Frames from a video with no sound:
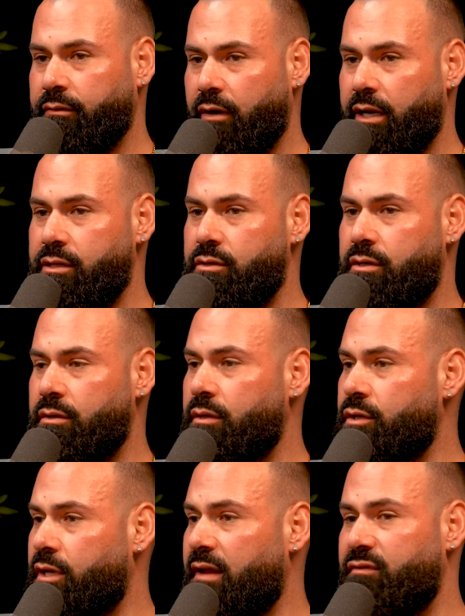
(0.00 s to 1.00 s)
right? You can
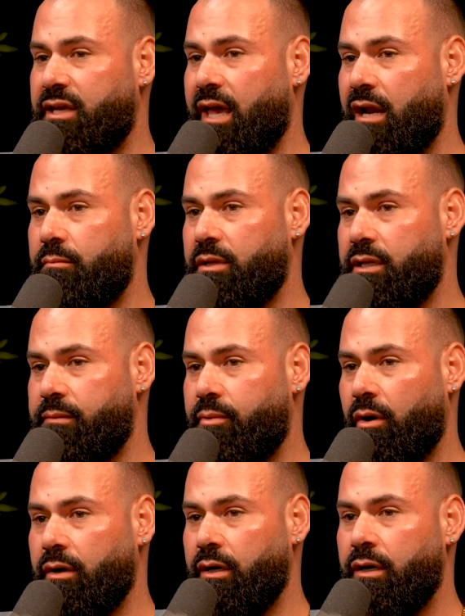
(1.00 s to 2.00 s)
have an accountability
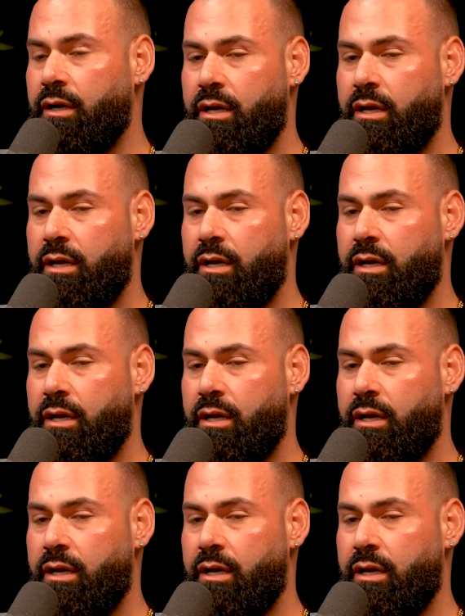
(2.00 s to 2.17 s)
partner.